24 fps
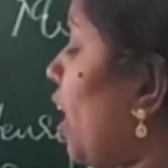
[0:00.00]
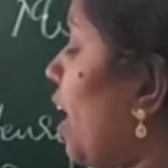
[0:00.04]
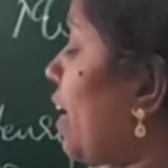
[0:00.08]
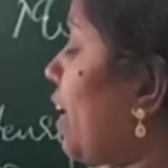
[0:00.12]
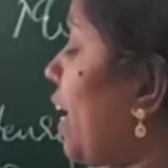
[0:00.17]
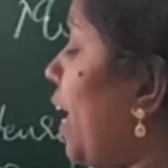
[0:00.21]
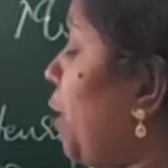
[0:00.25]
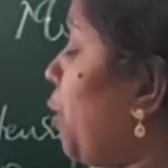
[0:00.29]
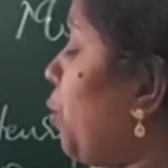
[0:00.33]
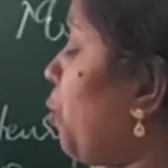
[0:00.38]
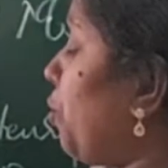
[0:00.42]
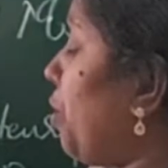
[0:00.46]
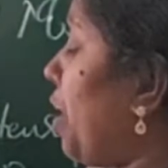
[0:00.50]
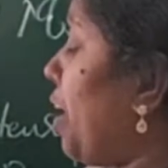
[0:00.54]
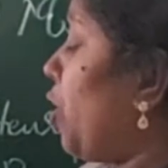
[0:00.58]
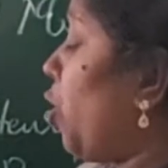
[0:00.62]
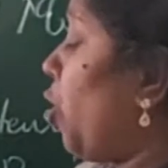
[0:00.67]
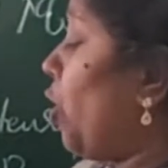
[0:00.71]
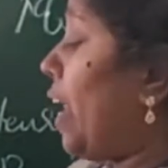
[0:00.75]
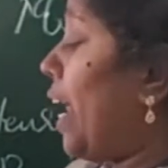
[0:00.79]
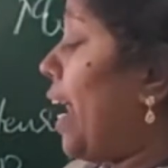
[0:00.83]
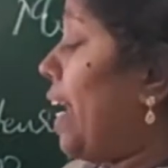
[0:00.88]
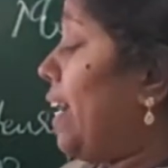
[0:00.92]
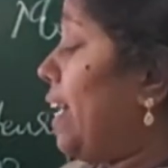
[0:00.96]
Can you
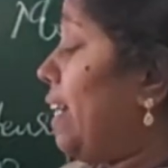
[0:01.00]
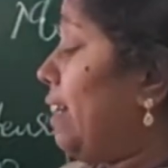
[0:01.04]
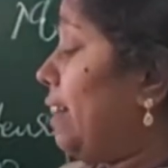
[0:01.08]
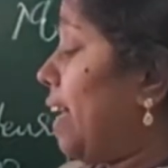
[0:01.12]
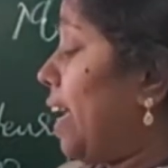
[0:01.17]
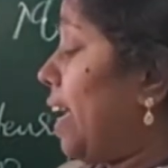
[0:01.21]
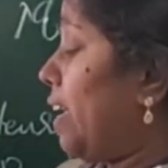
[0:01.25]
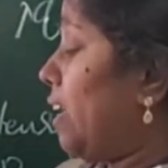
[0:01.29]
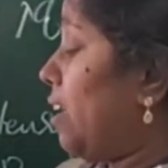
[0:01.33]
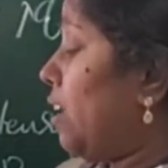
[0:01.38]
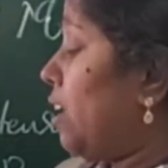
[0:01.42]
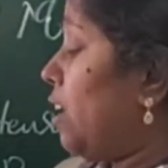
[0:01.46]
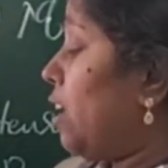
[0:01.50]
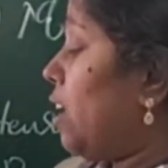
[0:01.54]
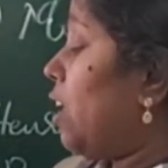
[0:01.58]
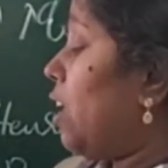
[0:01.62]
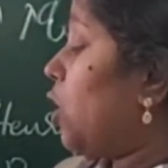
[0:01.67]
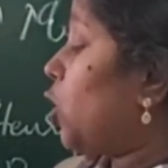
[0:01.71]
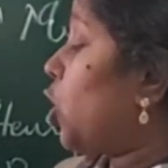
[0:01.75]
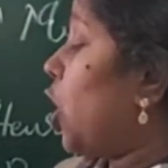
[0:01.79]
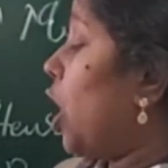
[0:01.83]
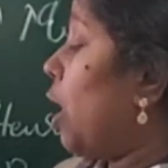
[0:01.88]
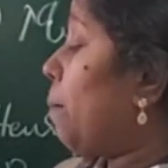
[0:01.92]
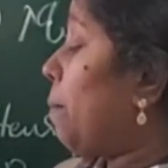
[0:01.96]
recall
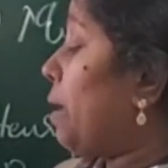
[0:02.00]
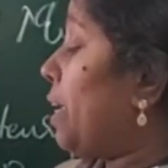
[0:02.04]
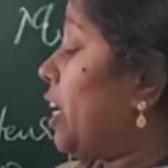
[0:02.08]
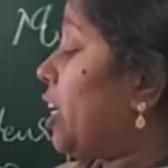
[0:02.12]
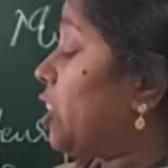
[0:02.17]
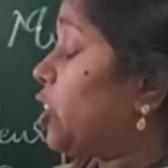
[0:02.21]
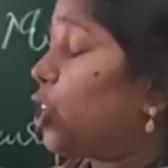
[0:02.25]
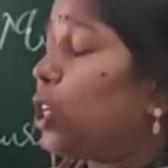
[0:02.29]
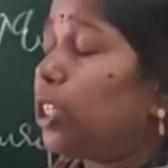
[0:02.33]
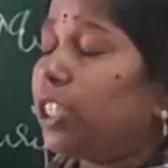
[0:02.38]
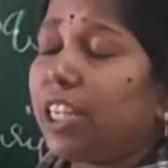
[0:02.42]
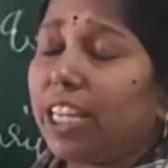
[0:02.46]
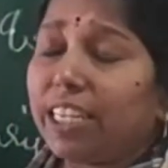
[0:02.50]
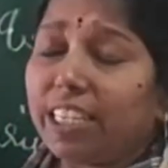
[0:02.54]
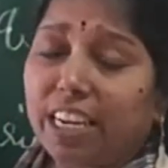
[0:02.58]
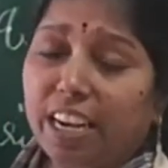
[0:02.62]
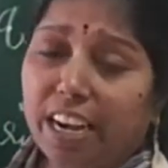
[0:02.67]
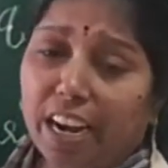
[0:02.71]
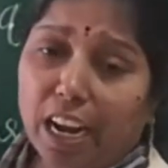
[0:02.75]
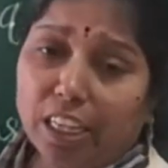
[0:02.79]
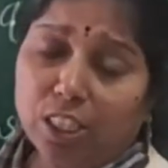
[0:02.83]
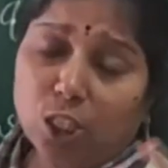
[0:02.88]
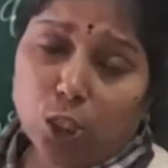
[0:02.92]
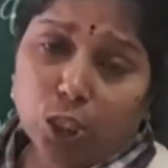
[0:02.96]
anything comic
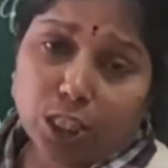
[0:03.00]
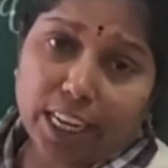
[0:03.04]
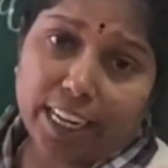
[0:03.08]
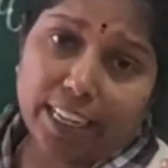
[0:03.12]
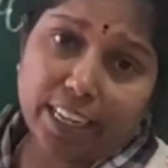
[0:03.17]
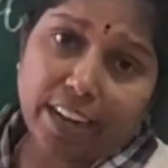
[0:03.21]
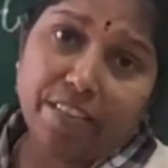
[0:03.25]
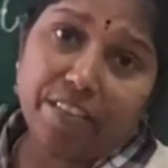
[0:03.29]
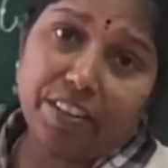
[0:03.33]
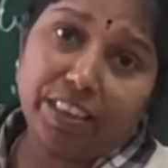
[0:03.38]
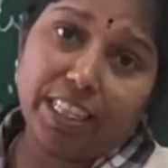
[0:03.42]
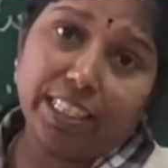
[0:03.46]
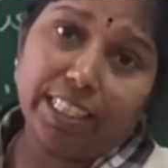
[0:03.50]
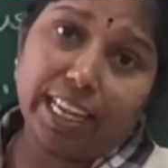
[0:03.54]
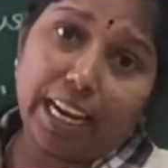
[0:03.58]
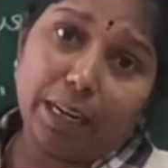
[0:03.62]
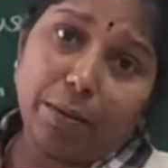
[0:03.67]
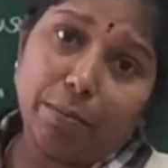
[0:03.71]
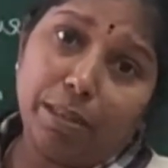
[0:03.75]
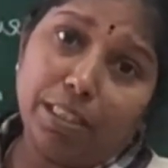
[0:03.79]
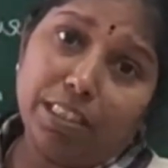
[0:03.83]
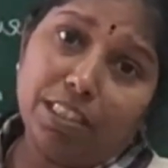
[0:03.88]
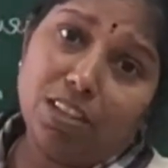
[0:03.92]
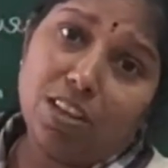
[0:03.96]
associated with these
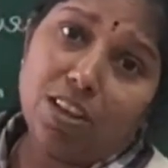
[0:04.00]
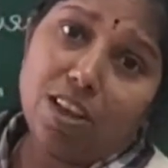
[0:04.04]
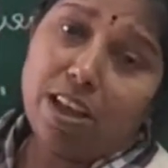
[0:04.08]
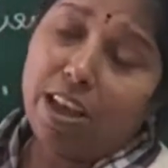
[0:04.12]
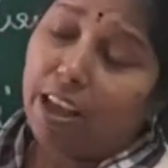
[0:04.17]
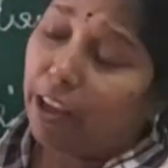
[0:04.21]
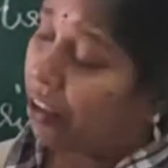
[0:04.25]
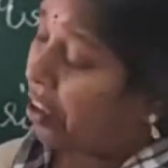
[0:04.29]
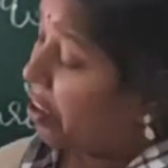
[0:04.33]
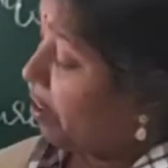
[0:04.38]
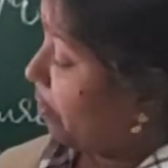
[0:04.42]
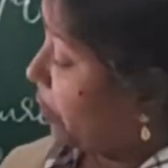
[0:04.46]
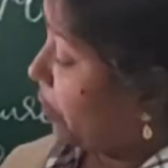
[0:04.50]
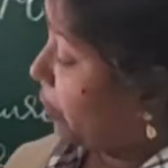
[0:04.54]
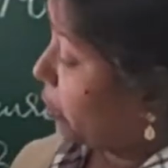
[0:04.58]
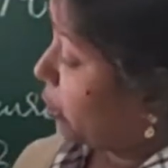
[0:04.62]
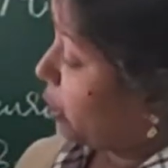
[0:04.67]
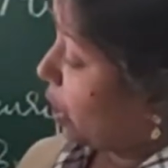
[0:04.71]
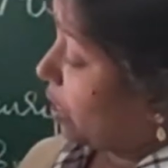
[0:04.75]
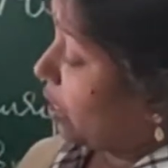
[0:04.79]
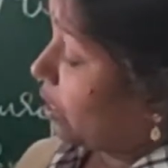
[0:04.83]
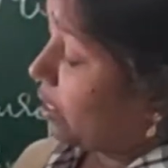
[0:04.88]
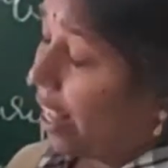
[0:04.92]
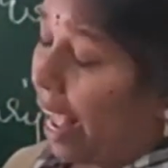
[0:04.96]
animals? If you
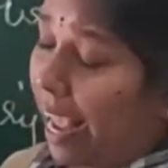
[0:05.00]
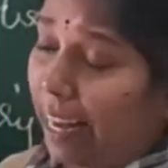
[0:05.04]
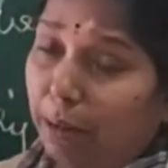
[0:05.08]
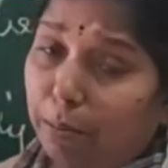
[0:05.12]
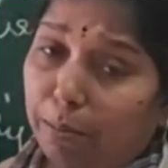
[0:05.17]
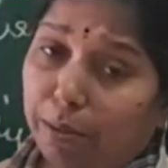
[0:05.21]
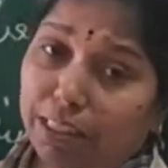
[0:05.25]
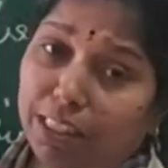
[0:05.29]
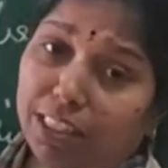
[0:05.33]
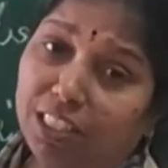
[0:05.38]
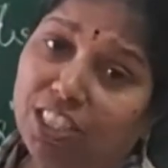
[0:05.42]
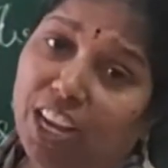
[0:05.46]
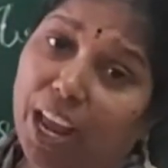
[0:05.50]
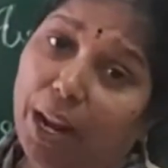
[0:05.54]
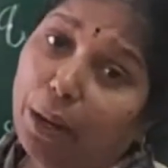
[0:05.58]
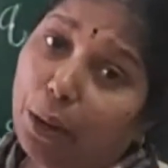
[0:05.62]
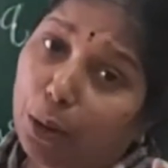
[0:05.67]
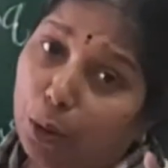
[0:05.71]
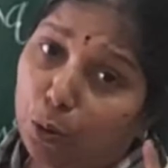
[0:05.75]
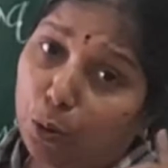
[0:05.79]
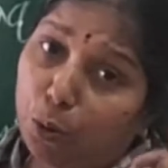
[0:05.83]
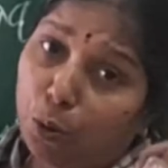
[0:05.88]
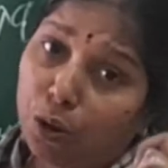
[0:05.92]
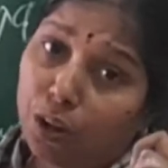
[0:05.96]
see these animals, can
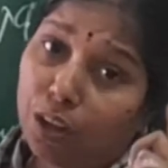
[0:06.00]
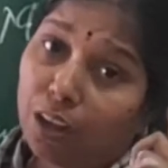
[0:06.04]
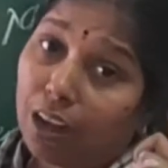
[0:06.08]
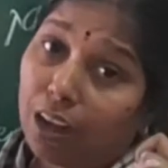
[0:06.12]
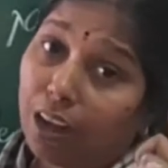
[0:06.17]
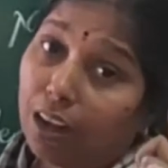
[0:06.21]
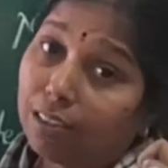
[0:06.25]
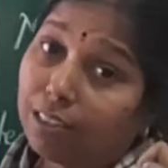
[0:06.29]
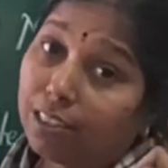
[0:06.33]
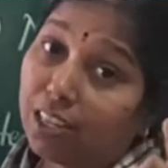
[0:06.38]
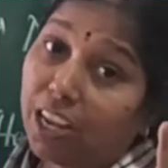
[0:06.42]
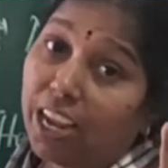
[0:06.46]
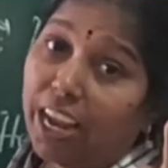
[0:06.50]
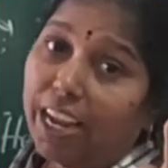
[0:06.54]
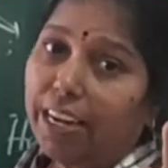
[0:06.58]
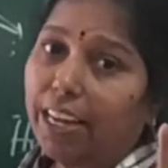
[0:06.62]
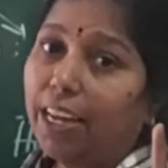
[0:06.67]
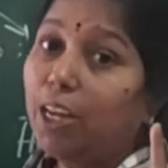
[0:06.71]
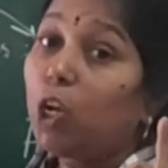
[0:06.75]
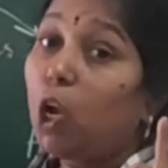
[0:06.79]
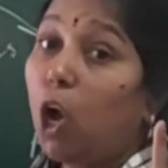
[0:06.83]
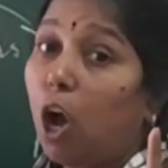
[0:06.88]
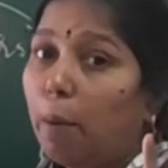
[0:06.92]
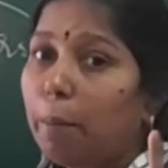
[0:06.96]
you see
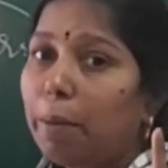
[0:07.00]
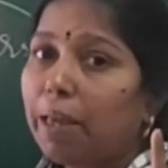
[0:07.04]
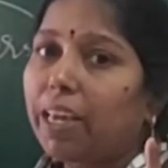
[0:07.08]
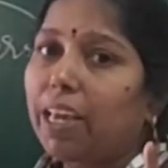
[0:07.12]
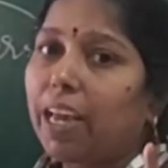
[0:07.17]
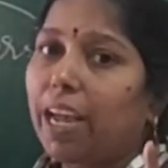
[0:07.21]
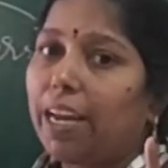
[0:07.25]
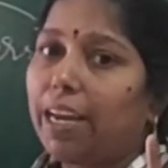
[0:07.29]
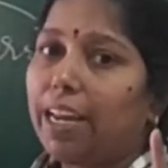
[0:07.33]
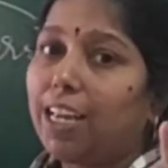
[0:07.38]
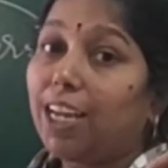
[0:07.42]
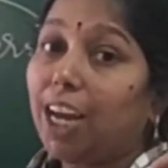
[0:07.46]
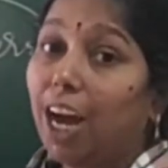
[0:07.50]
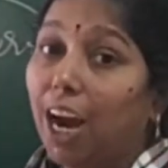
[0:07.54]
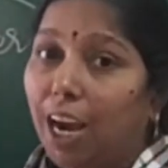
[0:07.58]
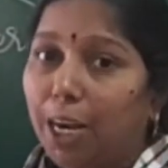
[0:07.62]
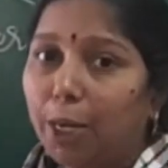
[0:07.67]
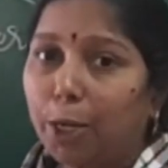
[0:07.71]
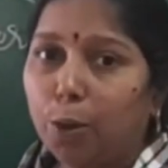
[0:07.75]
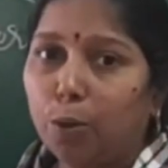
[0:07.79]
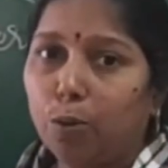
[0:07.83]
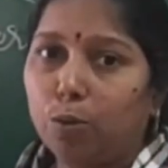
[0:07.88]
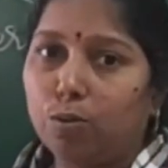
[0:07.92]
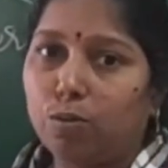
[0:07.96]
any comic, any
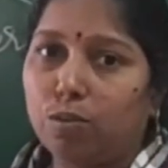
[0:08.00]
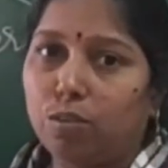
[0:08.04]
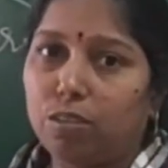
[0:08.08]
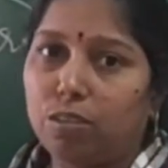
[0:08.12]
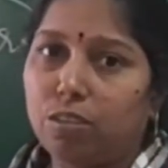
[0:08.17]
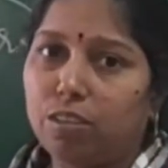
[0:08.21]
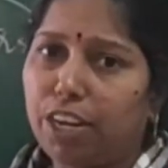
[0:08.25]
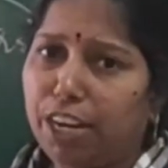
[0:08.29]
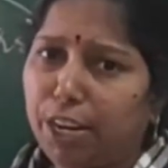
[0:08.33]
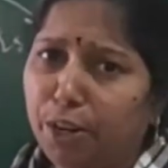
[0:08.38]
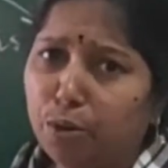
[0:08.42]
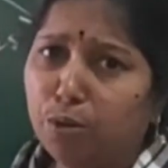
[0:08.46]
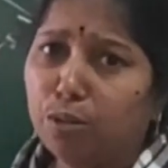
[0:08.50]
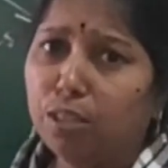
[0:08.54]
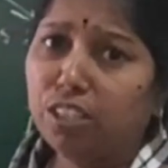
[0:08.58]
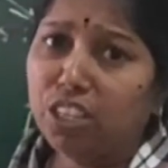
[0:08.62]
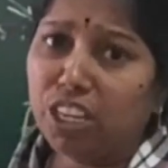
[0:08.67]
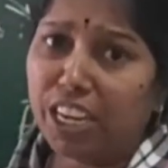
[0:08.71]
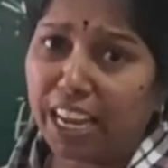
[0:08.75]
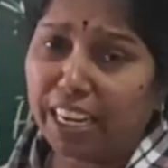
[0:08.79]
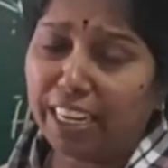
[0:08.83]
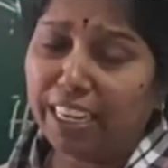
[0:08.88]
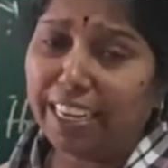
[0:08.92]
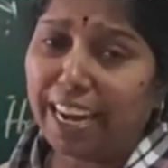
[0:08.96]
cartoon? Did you
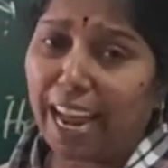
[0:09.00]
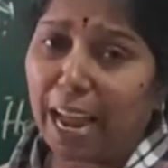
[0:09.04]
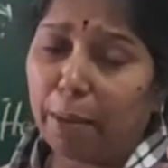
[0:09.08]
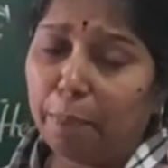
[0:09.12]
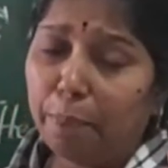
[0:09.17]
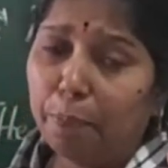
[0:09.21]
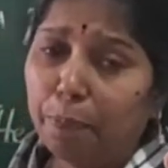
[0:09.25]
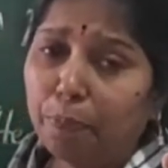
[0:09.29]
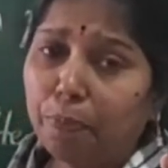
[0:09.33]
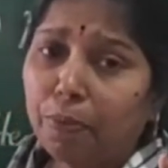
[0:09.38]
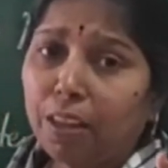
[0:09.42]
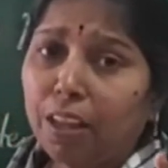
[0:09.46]
see any time?